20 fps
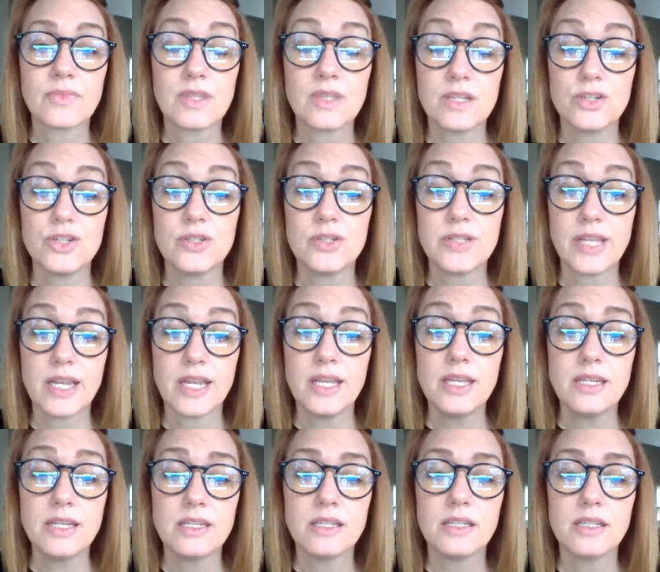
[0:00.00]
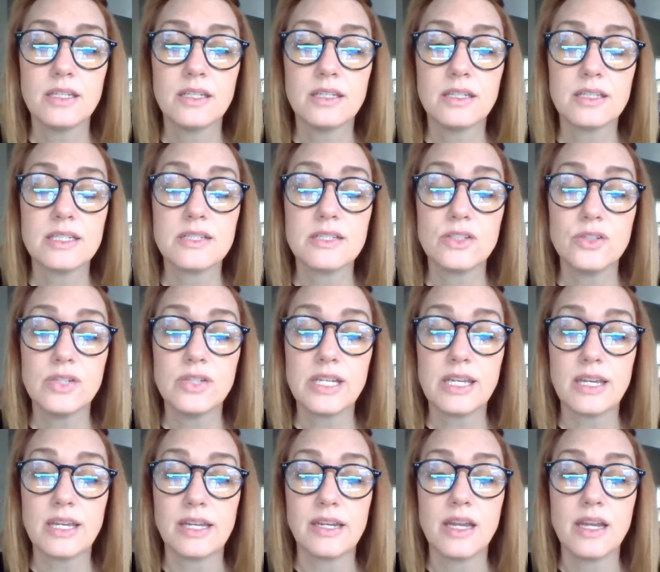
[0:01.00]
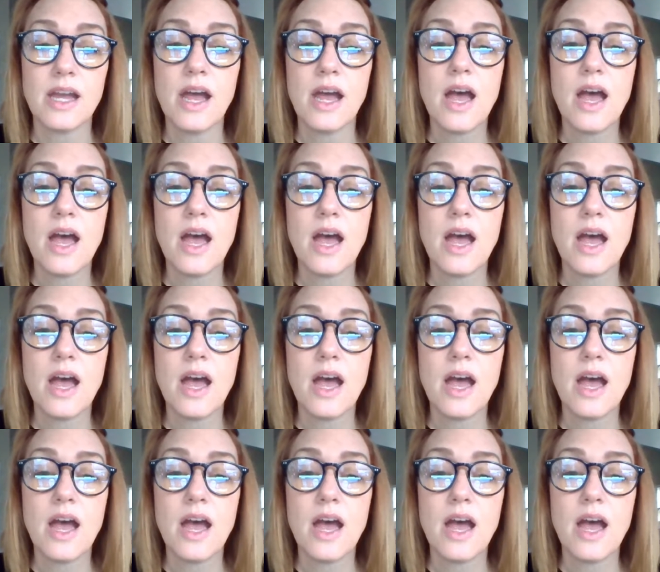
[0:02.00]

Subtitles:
Did you say it? Let's do it again.